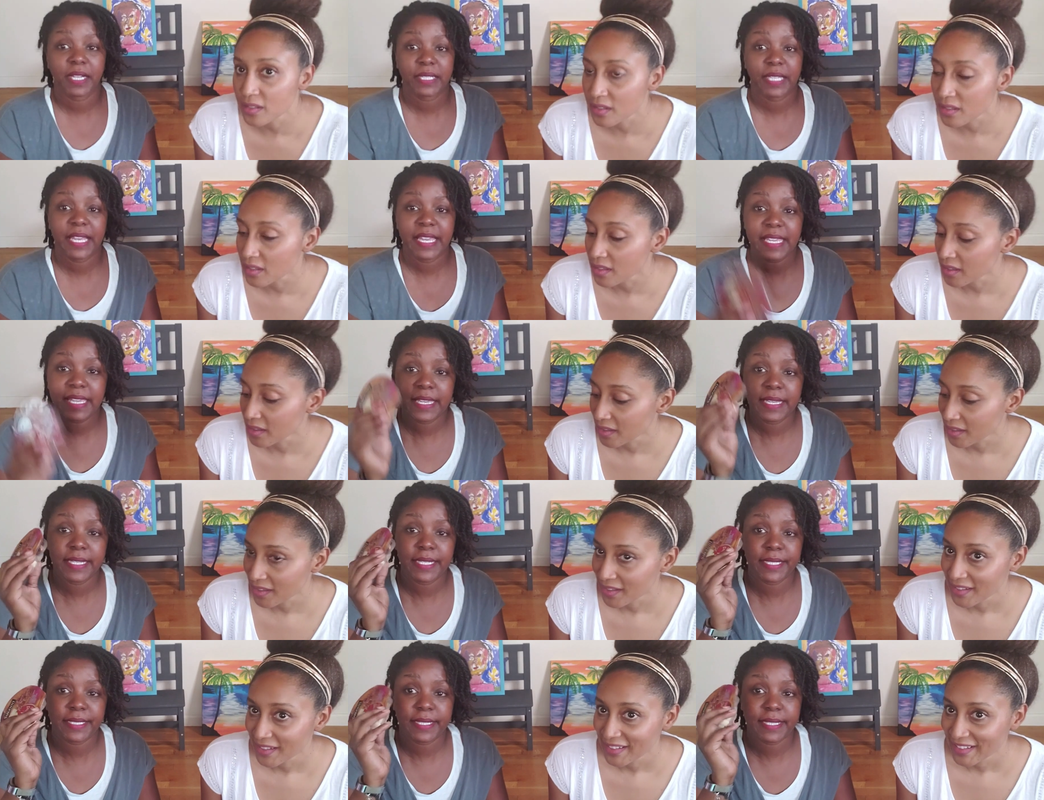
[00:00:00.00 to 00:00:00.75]
Speaker 1: I like
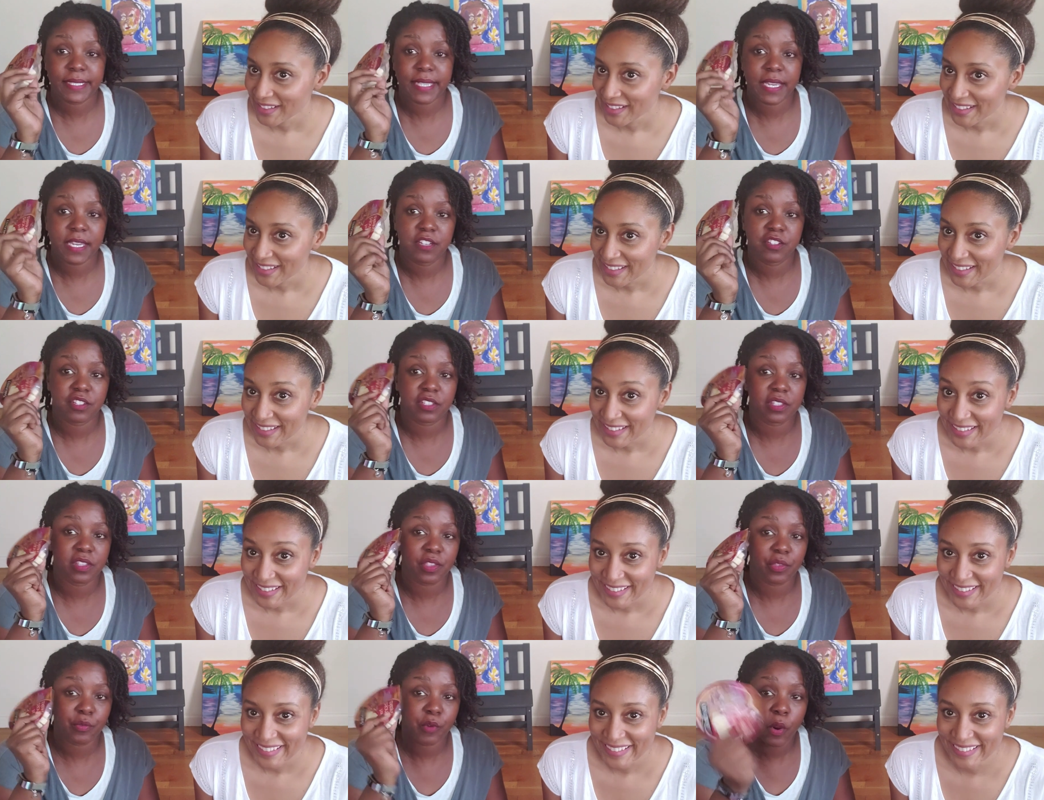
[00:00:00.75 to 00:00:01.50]
it because I can
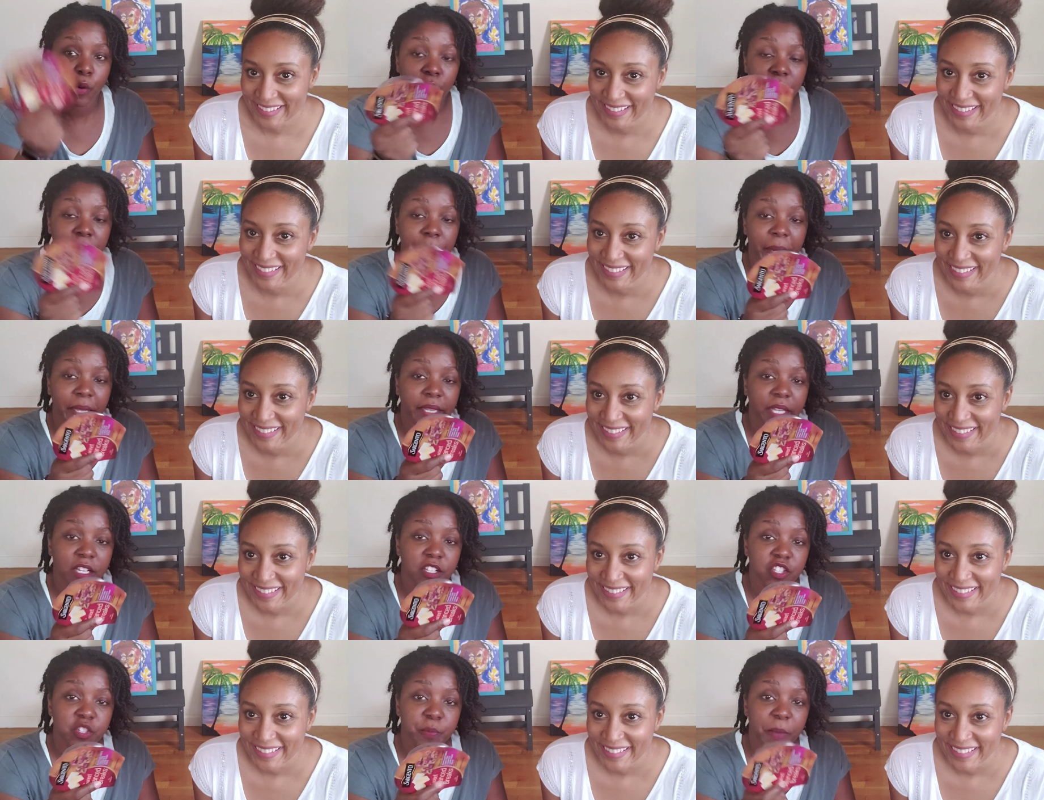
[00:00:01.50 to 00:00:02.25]
just throw it in my
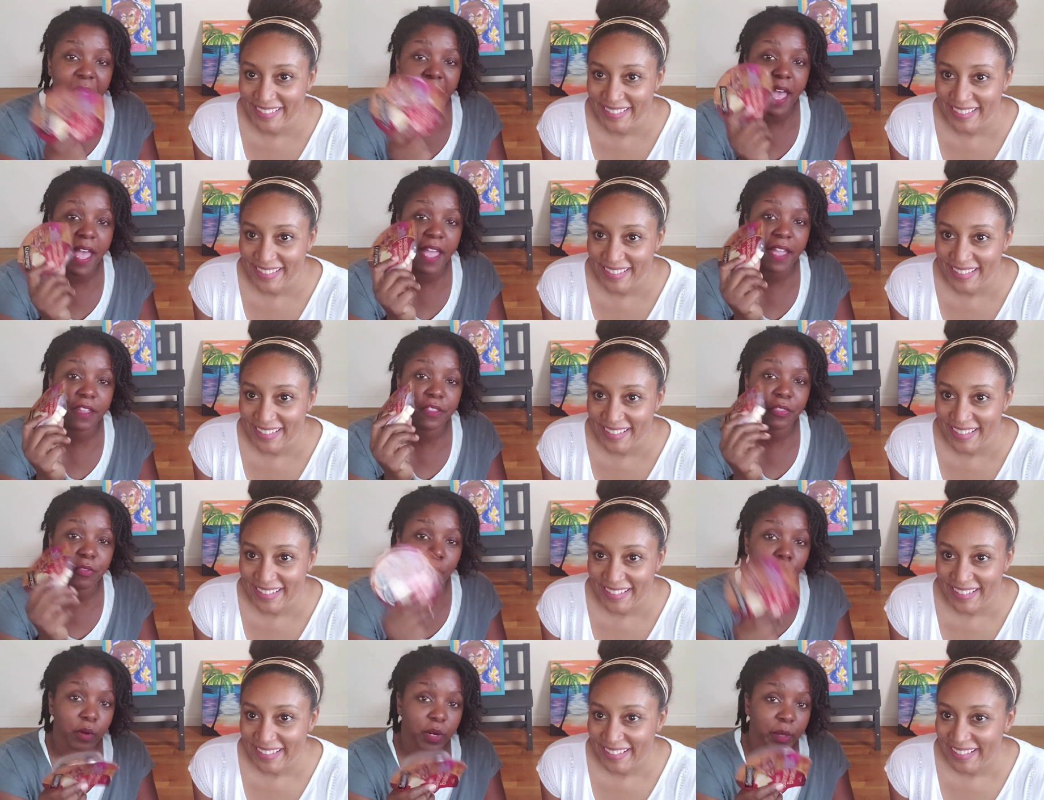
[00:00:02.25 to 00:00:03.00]
lunch bag,
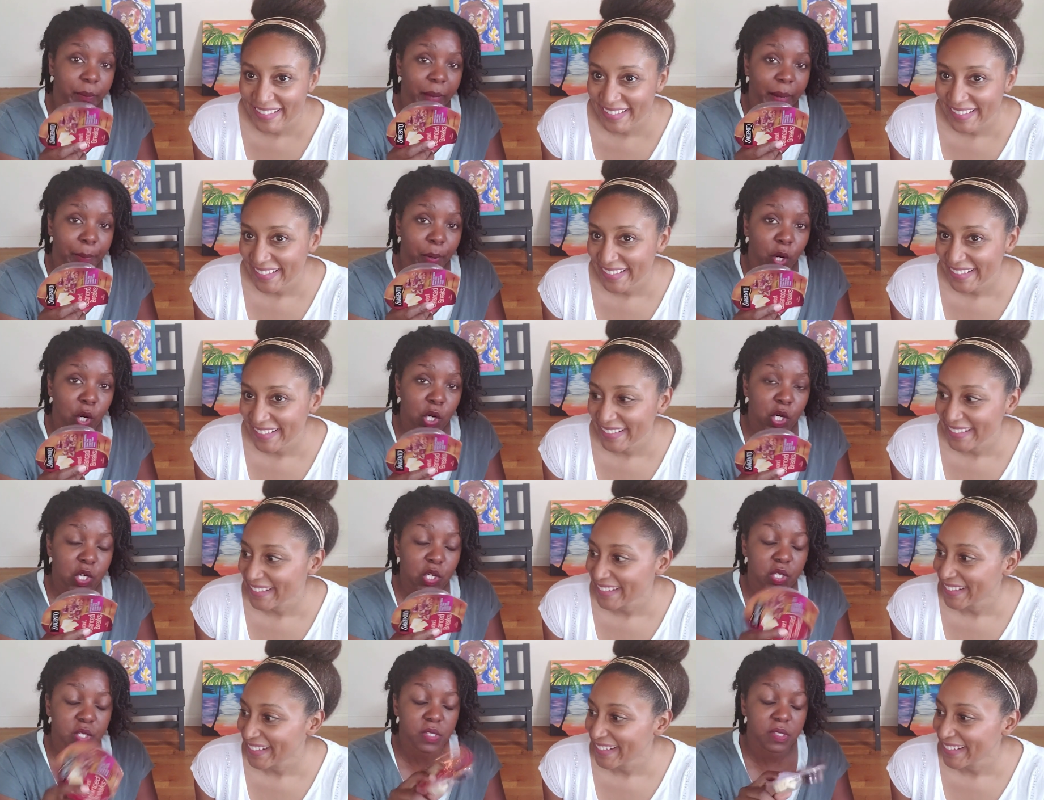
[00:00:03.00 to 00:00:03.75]
throw it in my
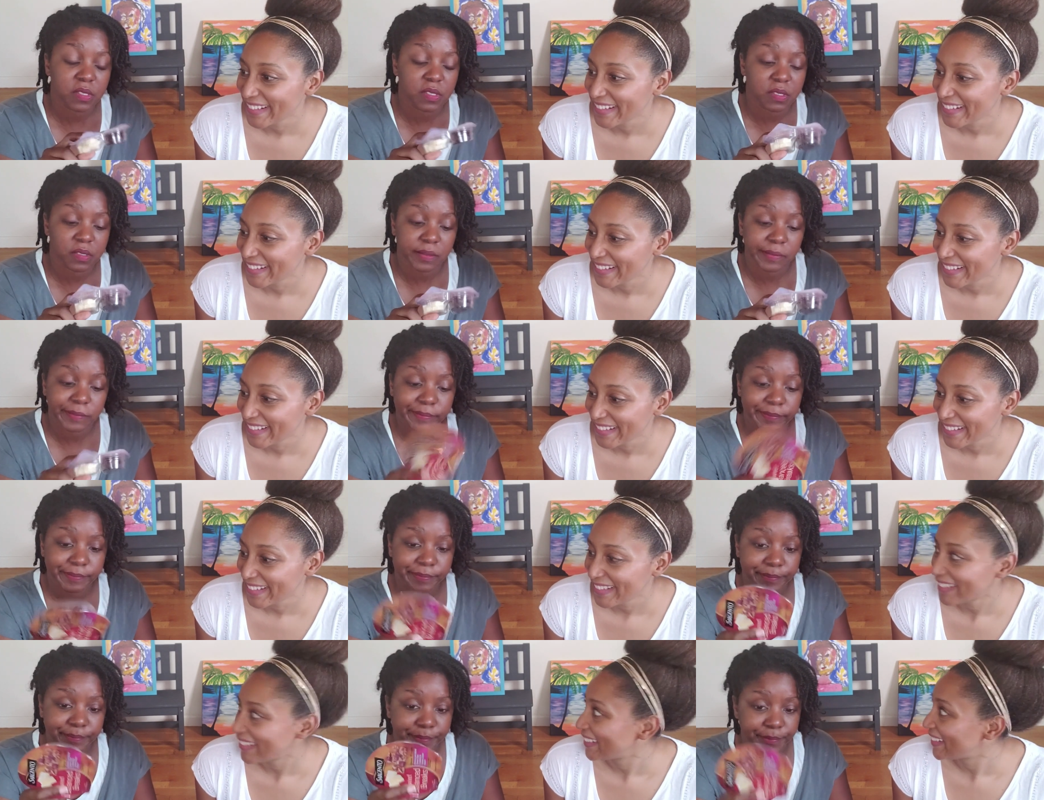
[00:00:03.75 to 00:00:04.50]
purse.
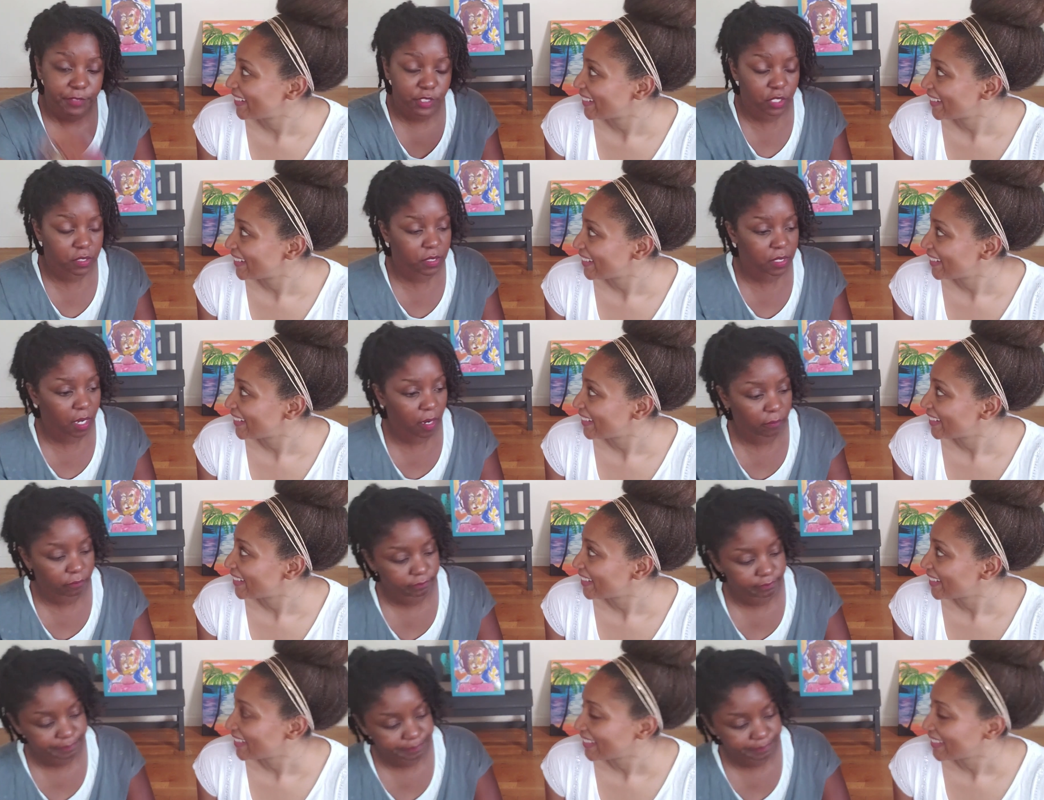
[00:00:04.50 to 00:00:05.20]
Good to go.